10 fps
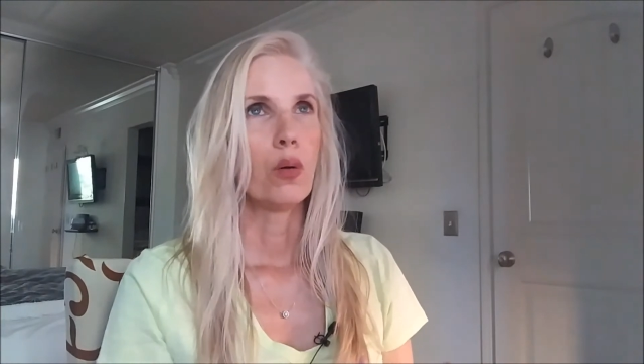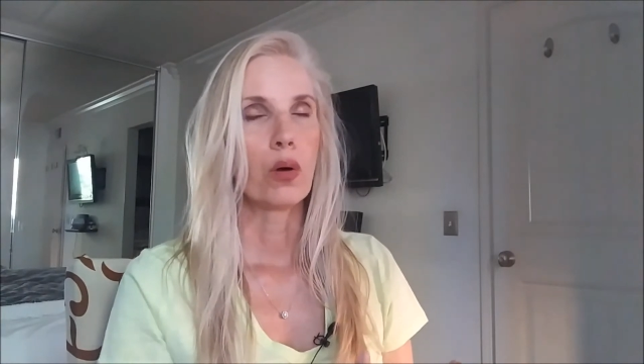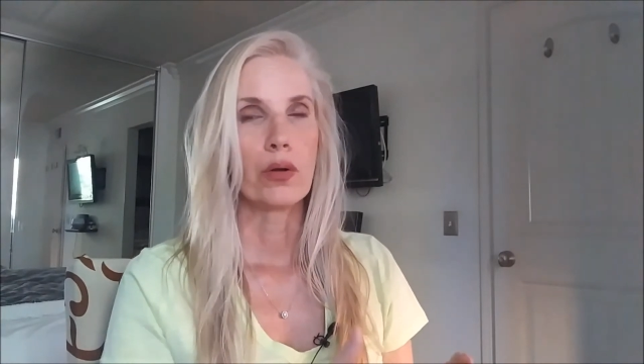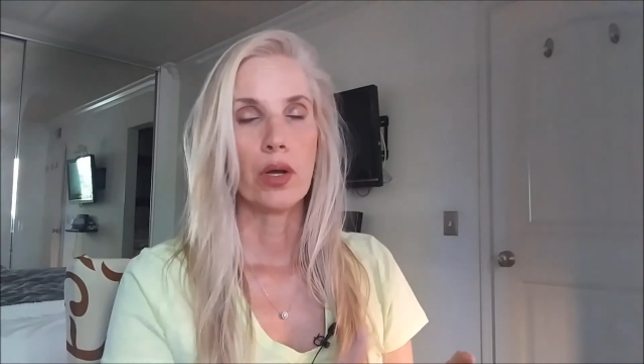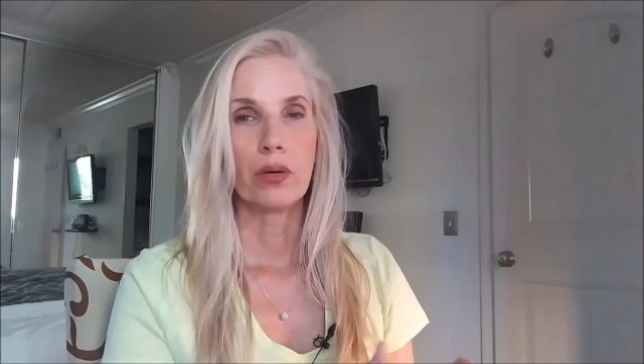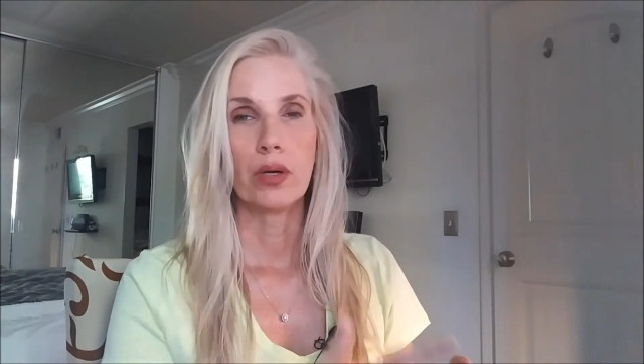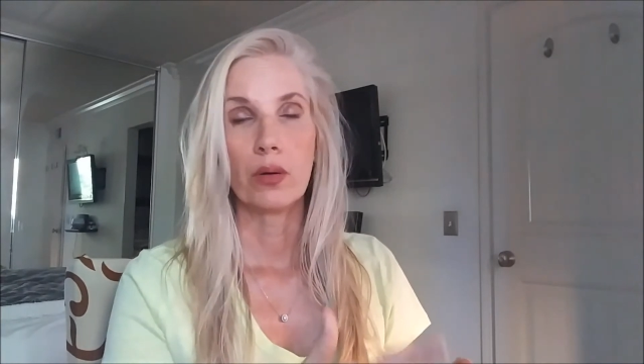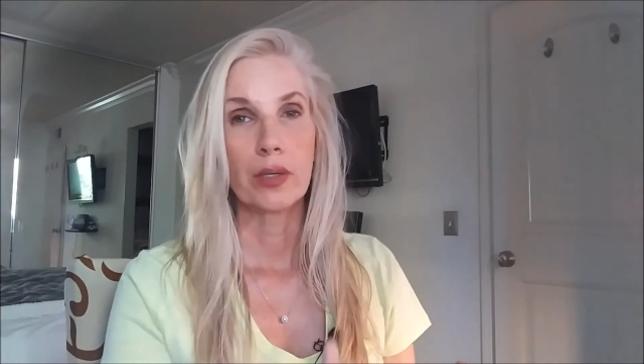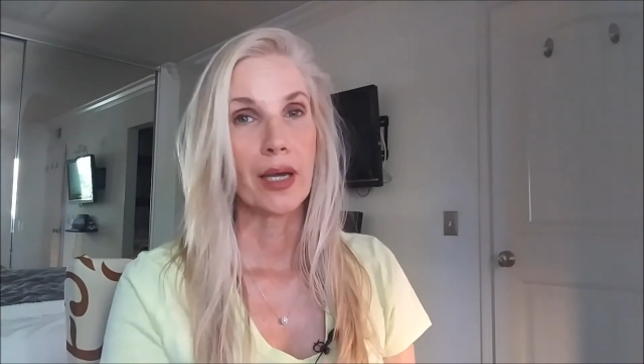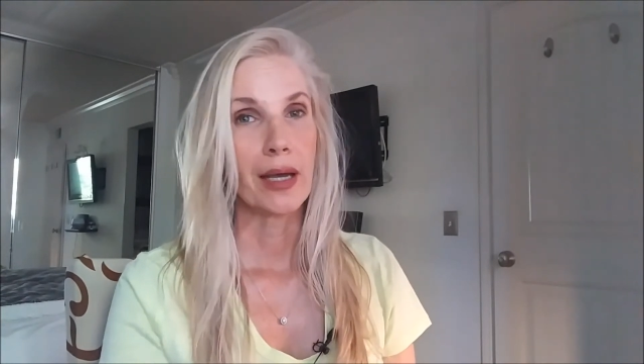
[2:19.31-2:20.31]
or no,
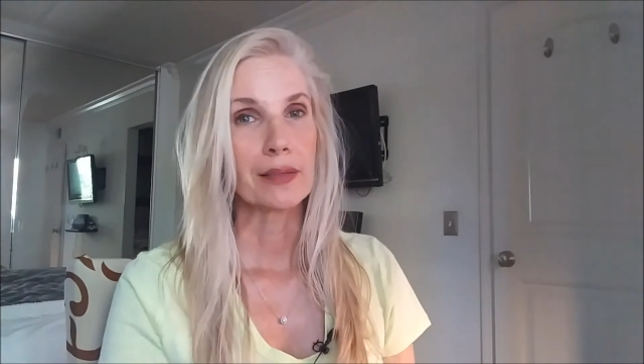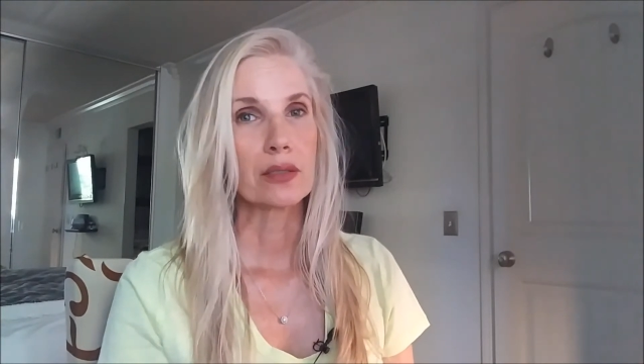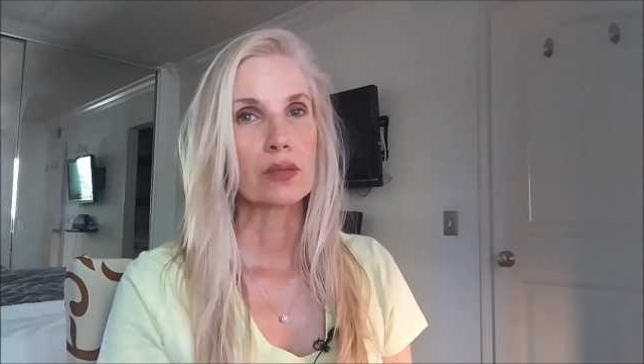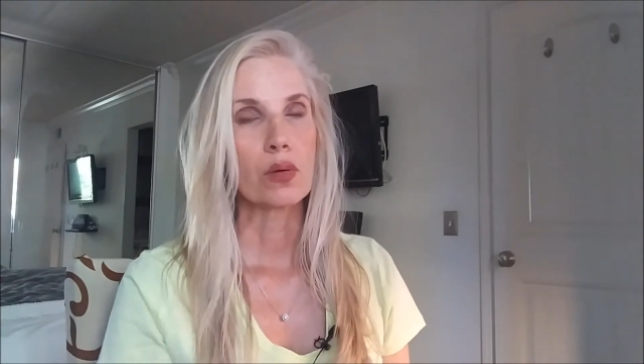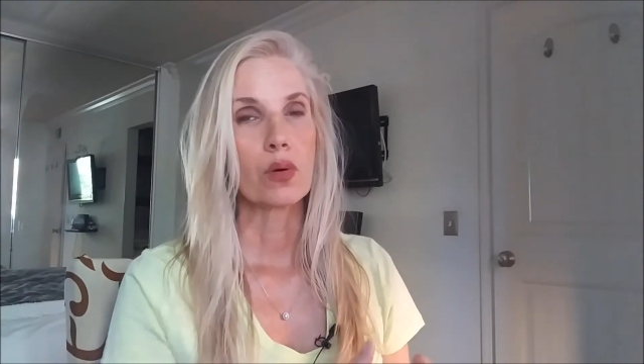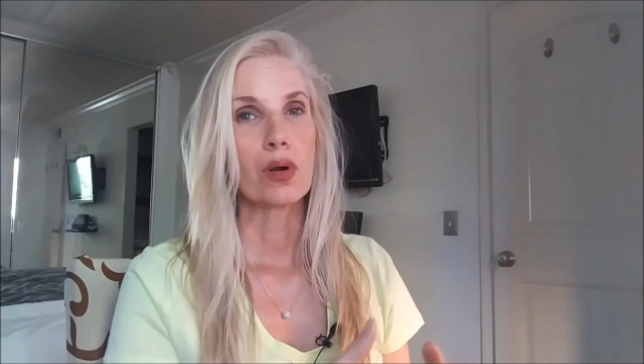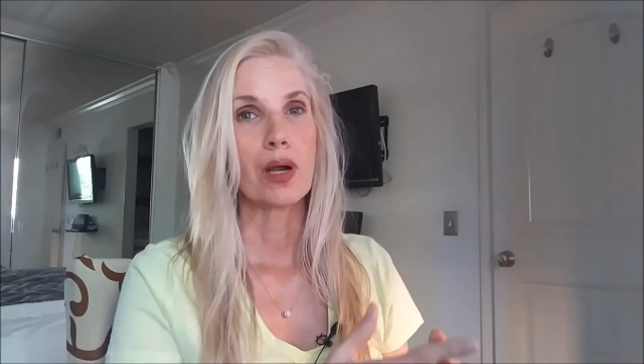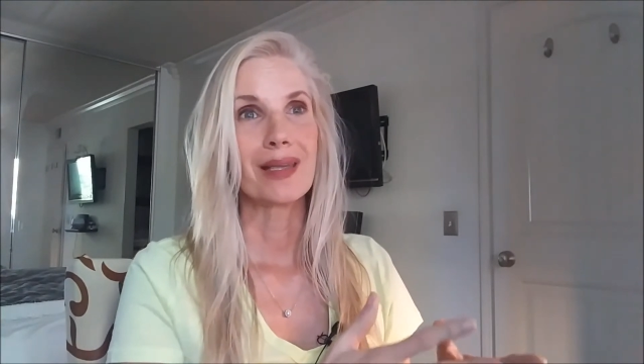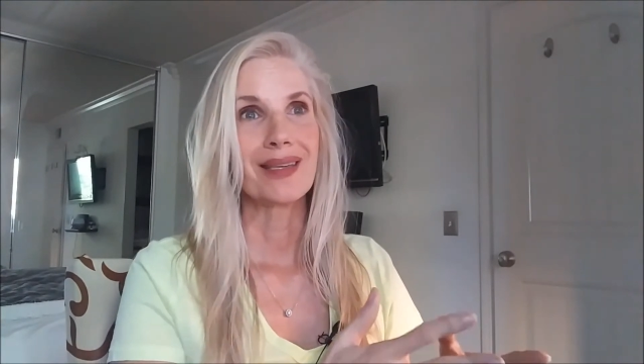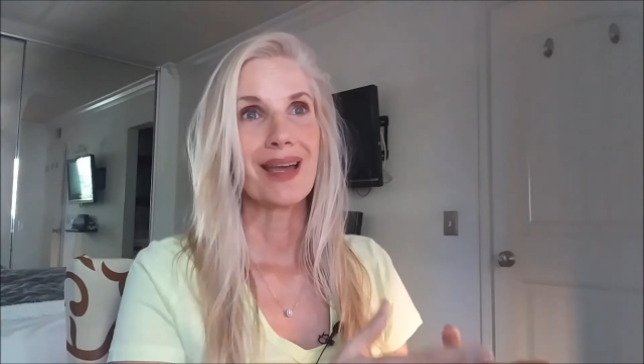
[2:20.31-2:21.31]
no, yes,
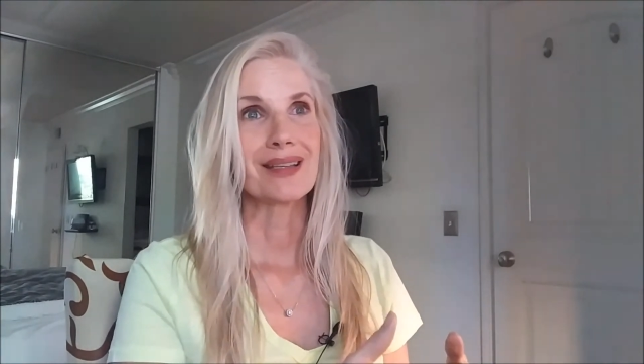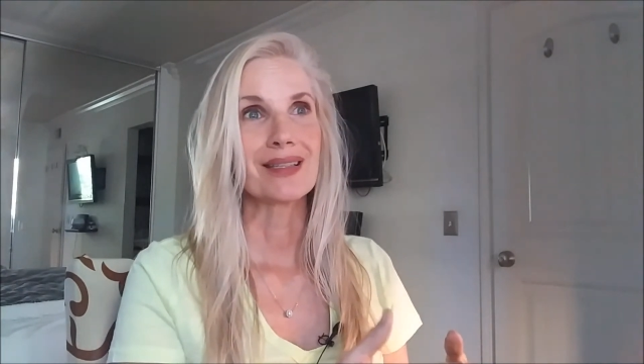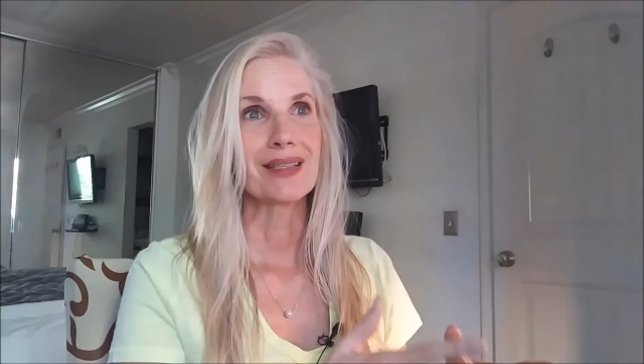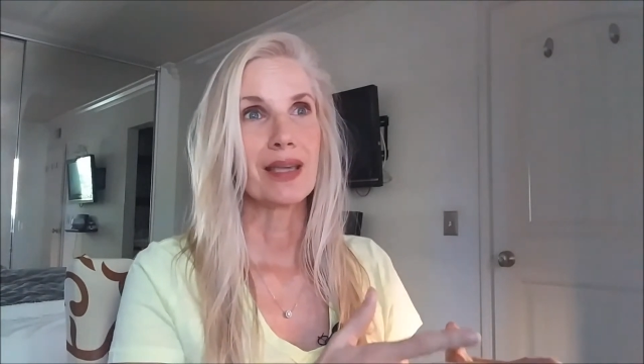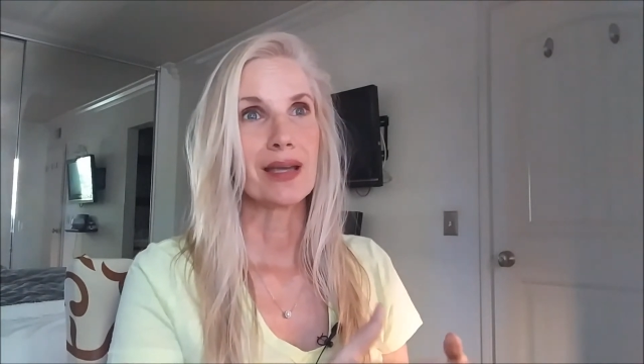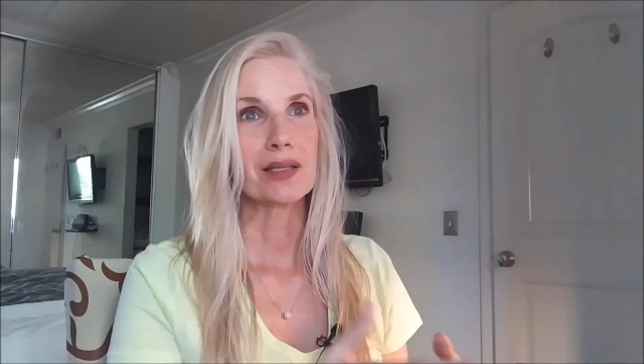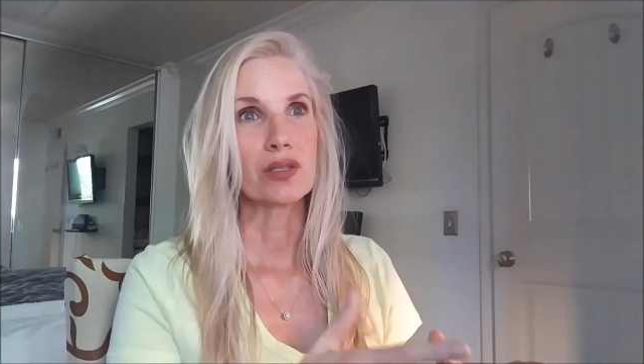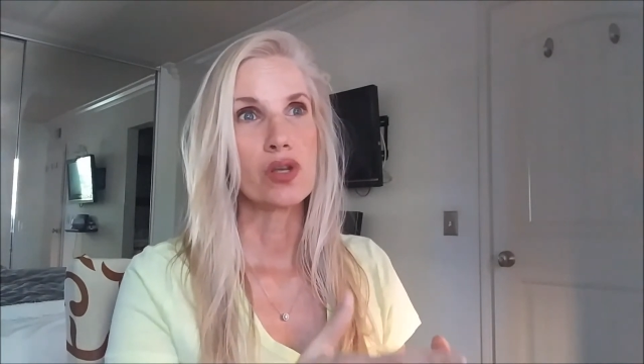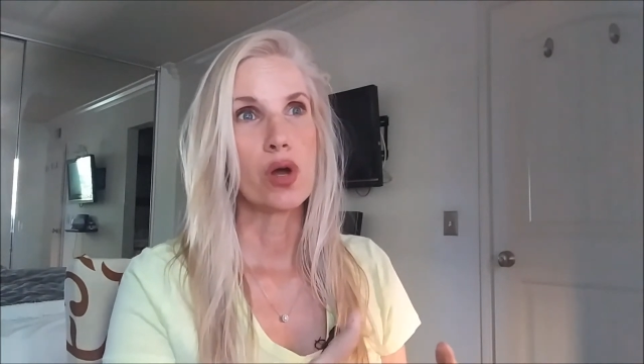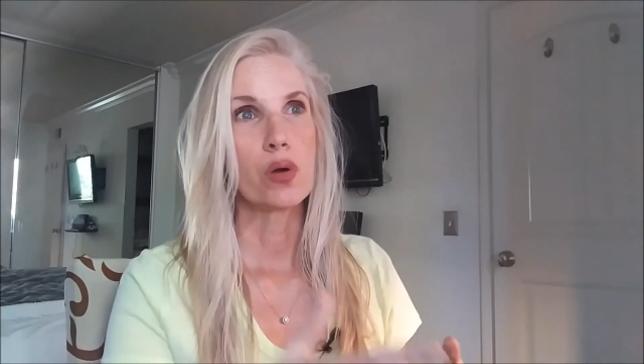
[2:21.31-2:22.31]
or a yes,
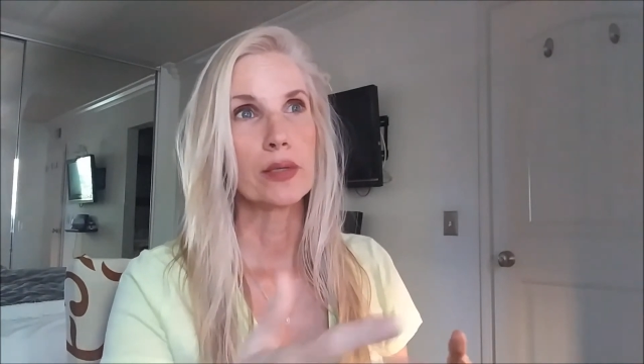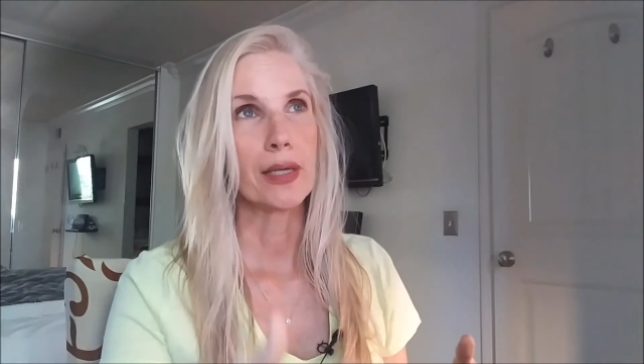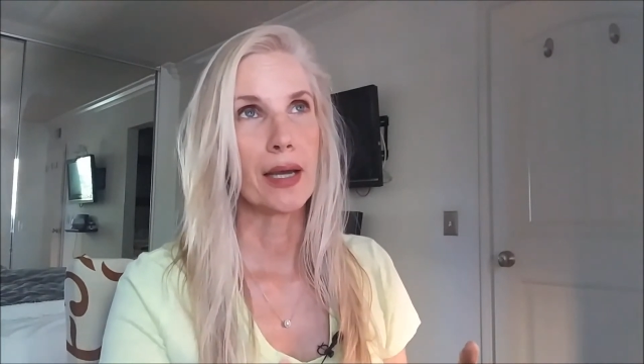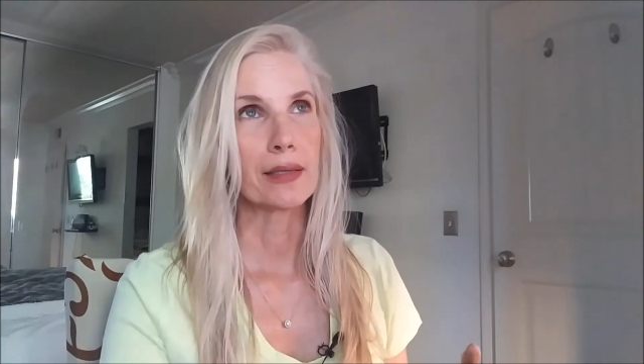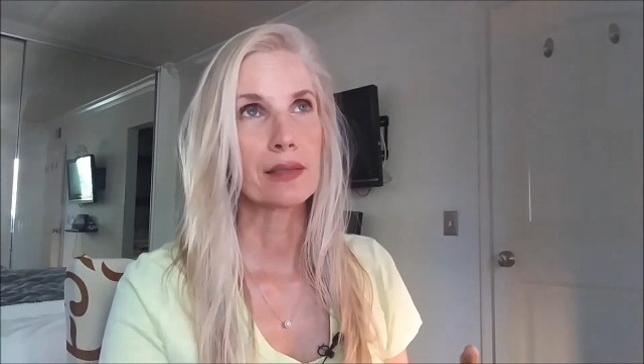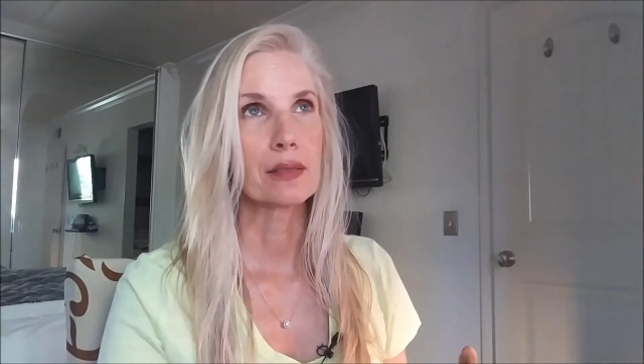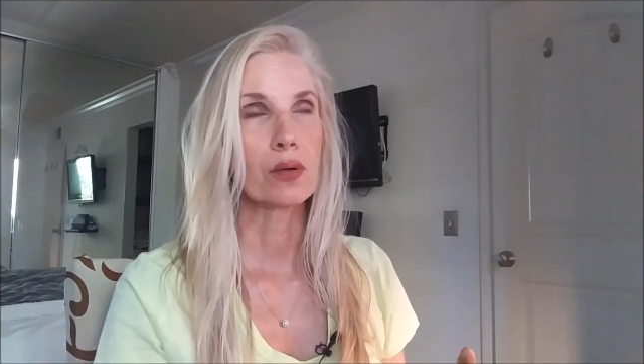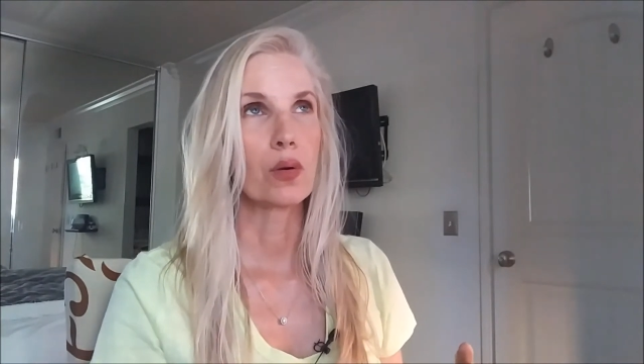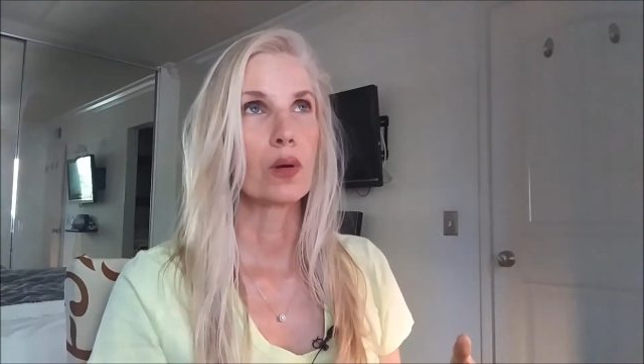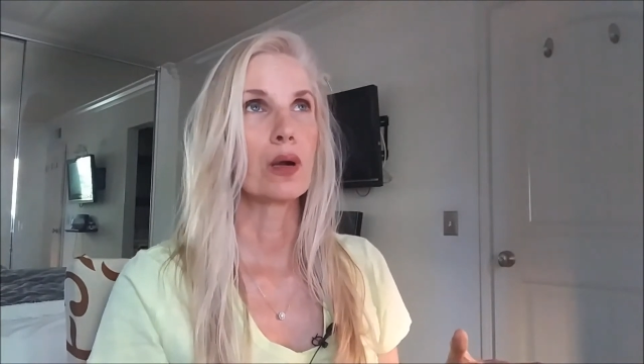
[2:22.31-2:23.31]
yes, no, yes,
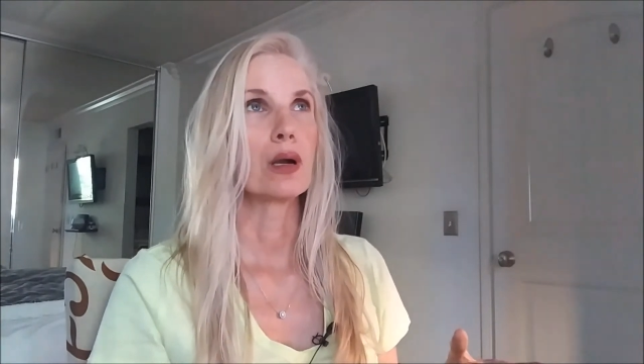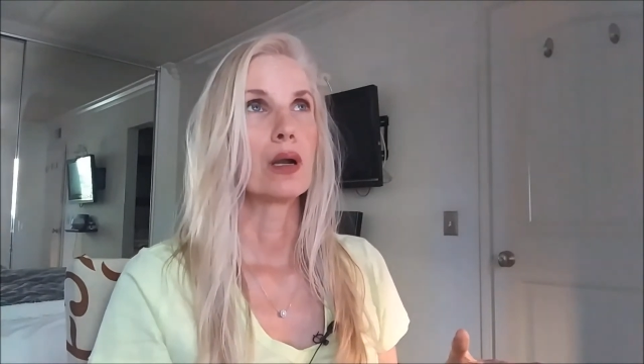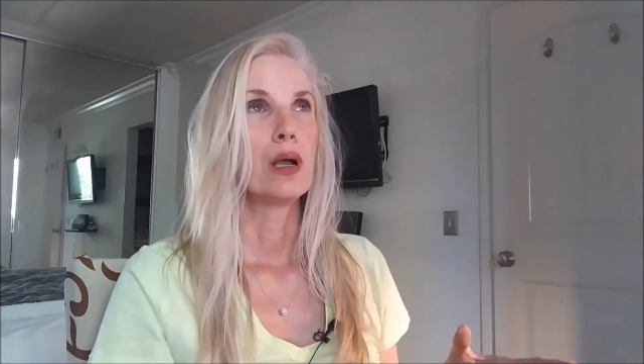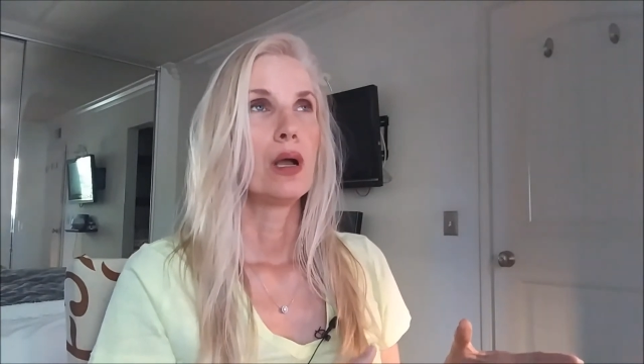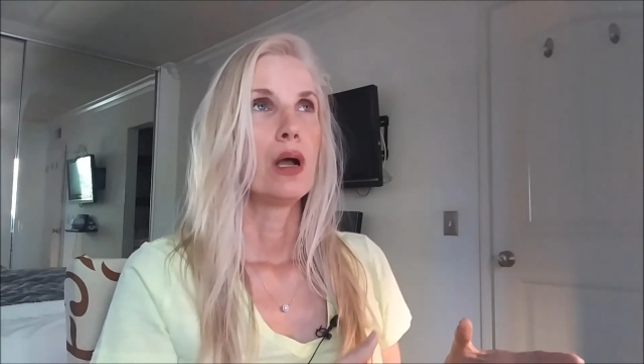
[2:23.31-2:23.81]
or